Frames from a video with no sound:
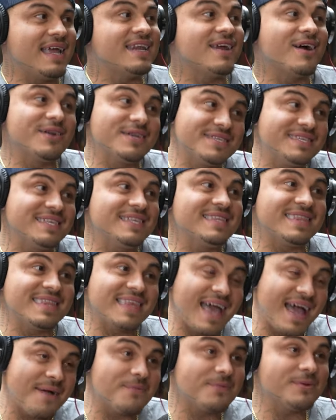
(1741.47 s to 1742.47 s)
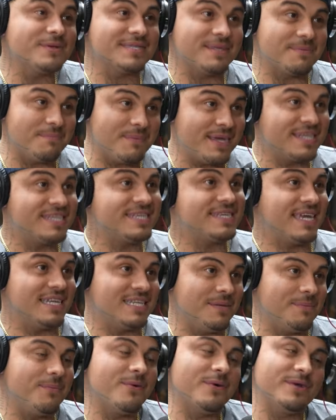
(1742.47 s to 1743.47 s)
And honestly, that was a big
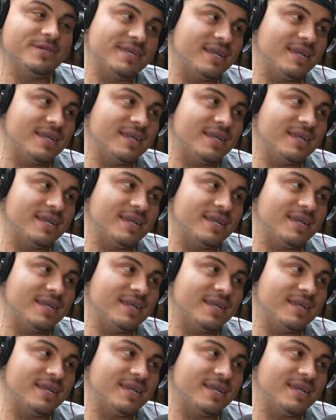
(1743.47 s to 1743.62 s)
changing point.